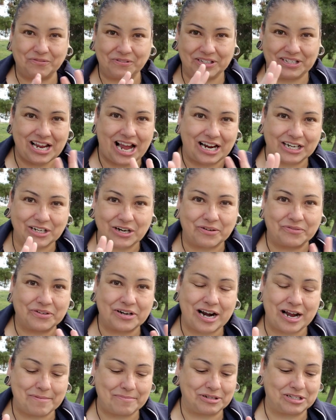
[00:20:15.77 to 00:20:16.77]
we talked
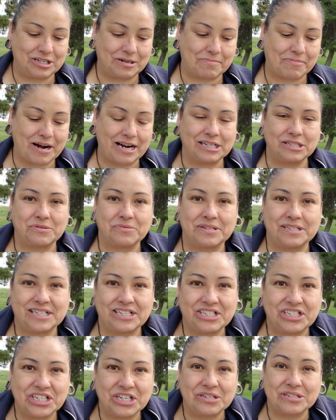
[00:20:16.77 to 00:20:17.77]
over how much the price was,
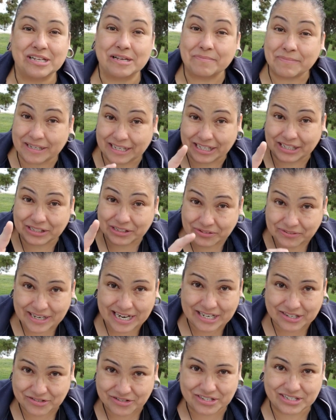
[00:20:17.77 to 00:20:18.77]
and she goes, I'm gonna include
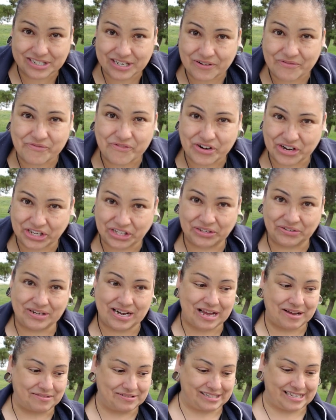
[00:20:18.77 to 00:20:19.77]
extra stuff for you.
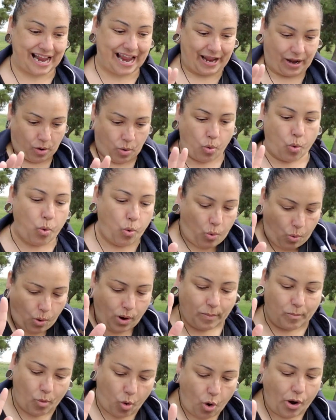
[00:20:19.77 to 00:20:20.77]
And I was like,
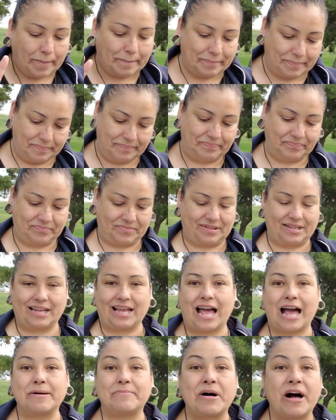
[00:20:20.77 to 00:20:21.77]
whoop, whoop.
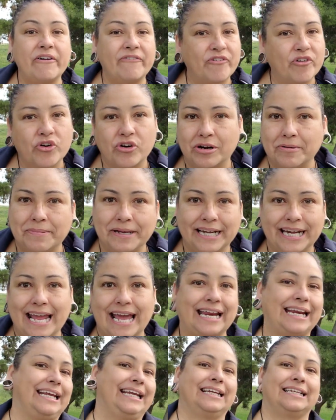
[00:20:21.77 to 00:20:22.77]
I'm all for it, big
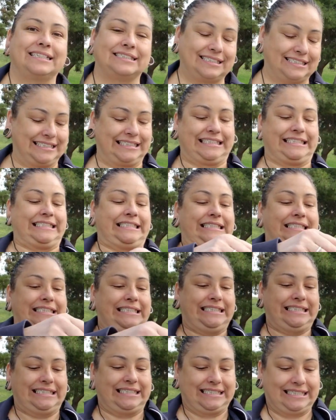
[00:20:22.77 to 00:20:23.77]
daddy.
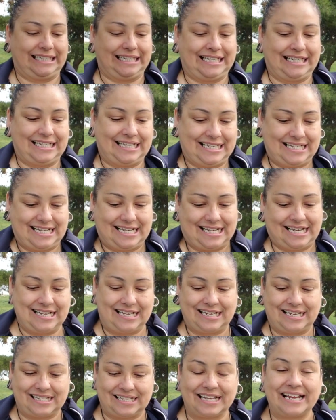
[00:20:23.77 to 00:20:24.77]
Here you
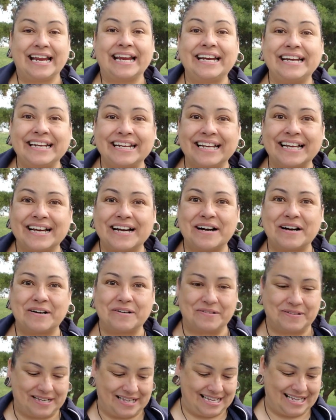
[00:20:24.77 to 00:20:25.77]
go.